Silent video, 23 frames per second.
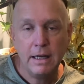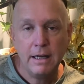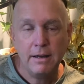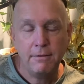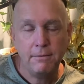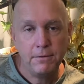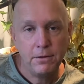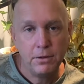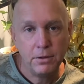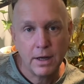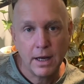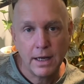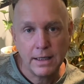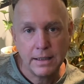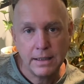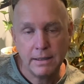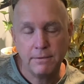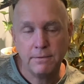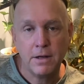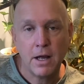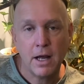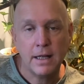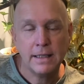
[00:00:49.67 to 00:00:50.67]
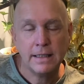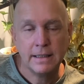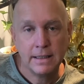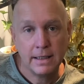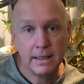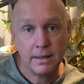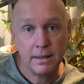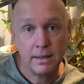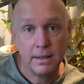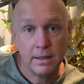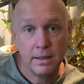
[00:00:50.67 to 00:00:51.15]
If you guys have not
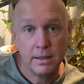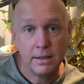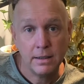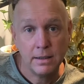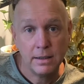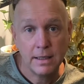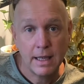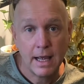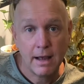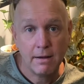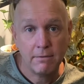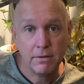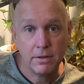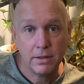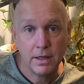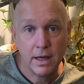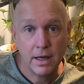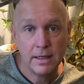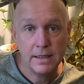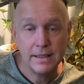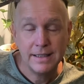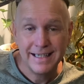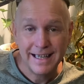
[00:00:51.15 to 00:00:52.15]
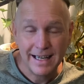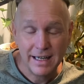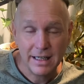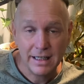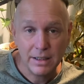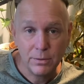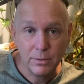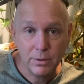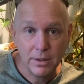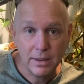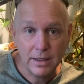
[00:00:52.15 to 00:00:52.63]
seen this advertised
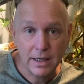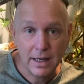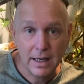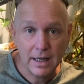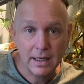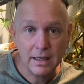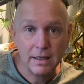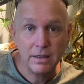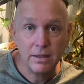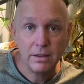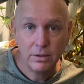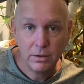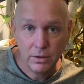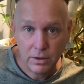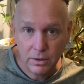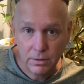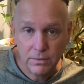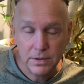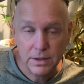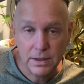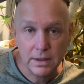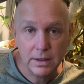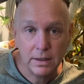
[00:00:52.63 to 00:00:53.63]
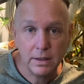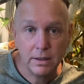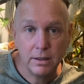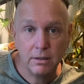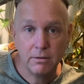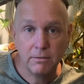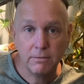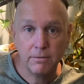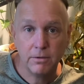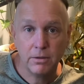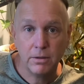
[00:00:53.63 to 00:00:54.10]
anywhere yet, you've seen it
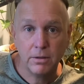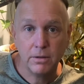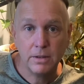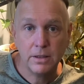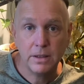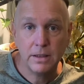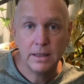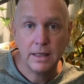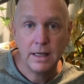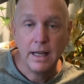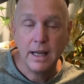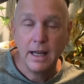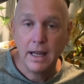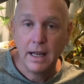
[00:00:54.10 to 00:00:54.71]
here first.